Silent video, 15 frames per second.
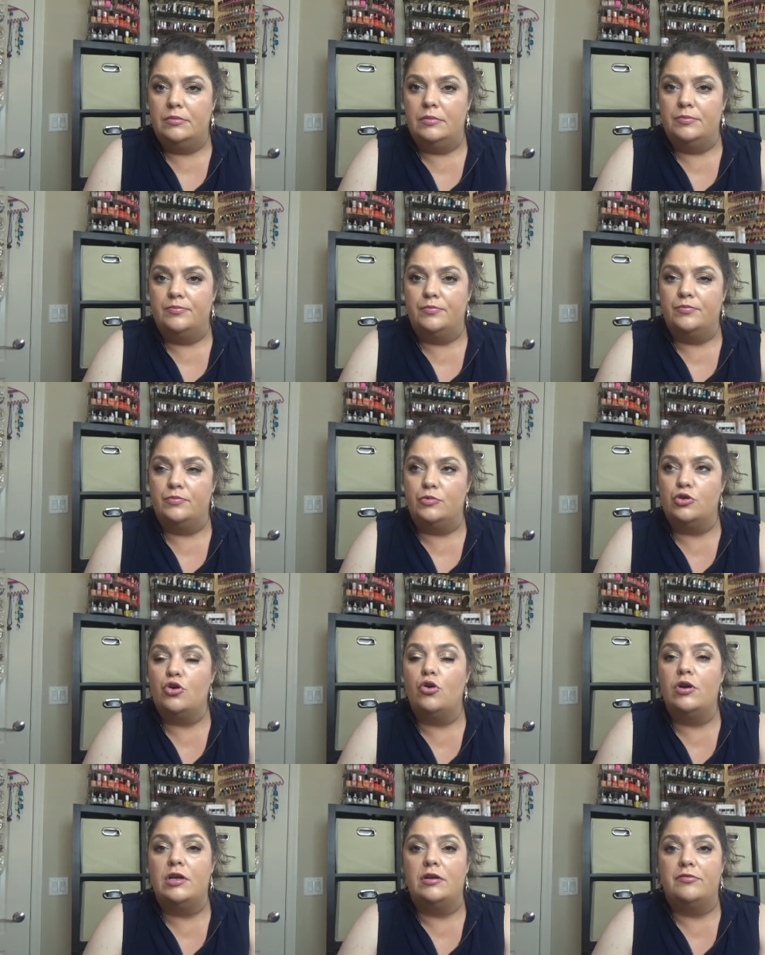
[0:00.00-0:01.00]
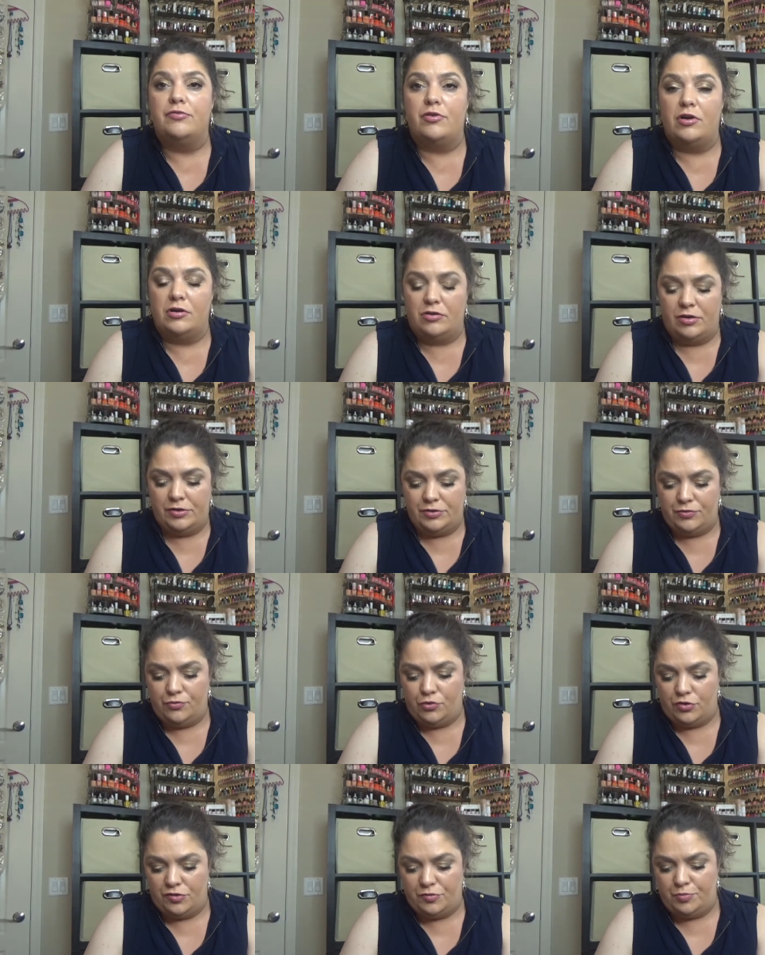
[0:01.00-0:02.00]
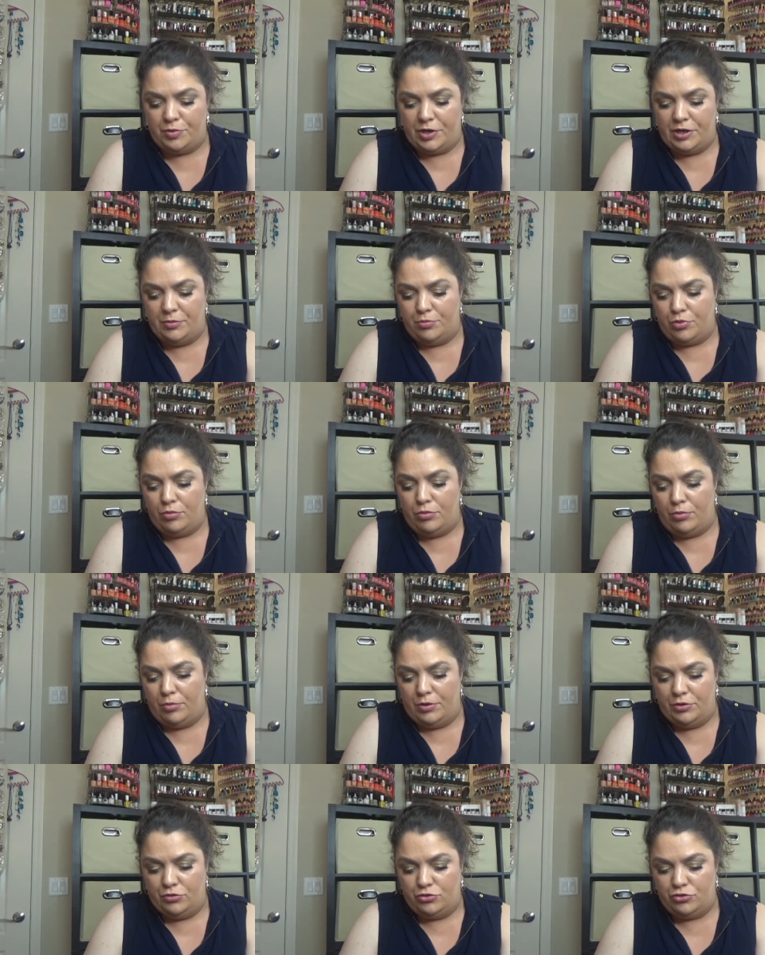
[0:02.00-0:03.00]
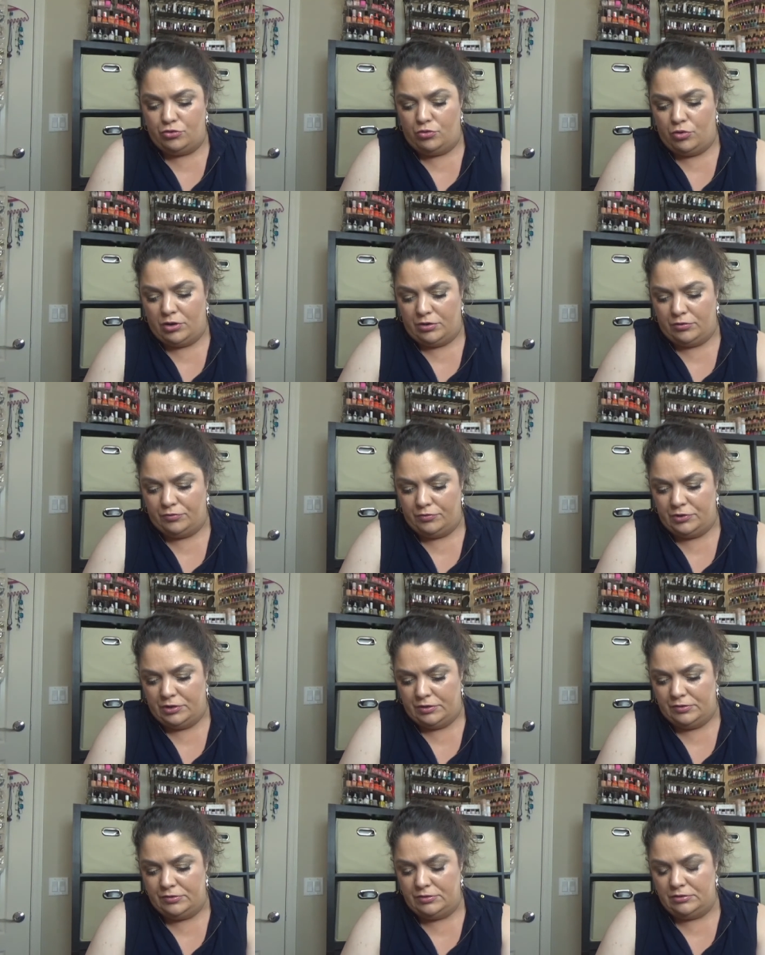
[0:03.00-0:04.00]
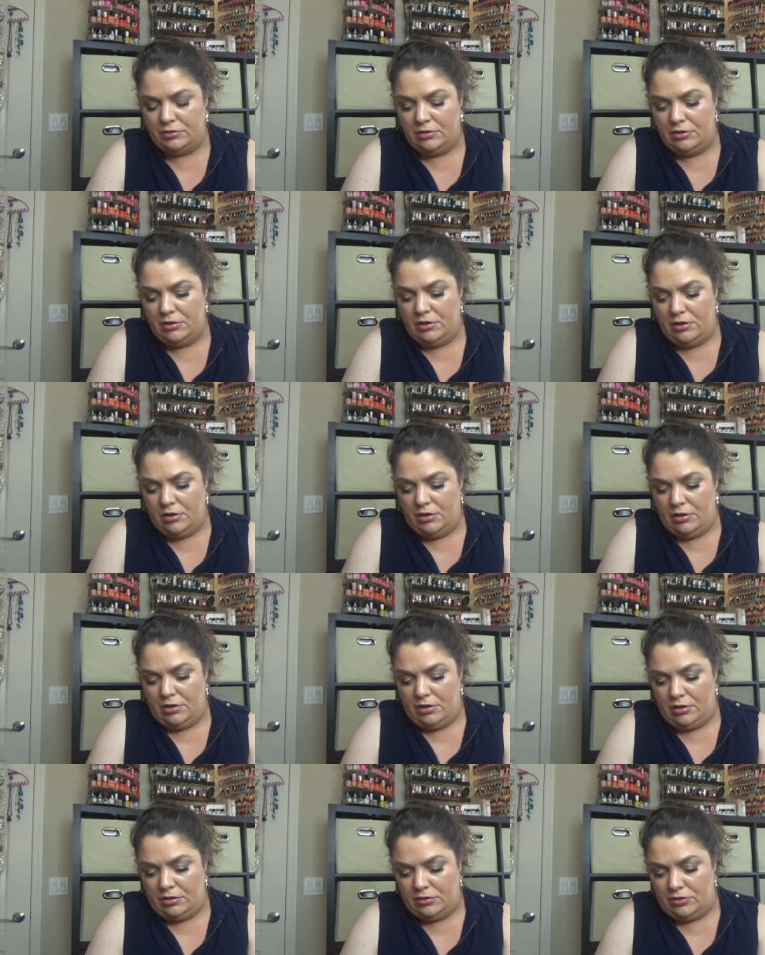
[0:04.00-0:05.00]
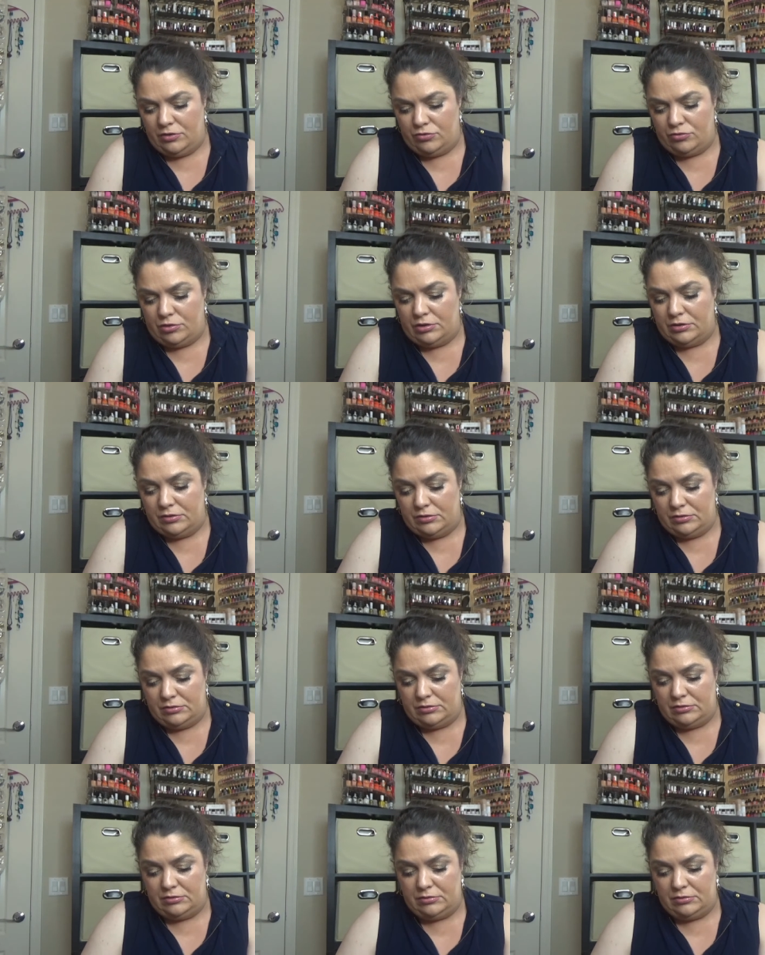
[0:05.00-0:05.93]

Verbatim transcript: um, rolling fragrance for spring probably you saw one of these and this one is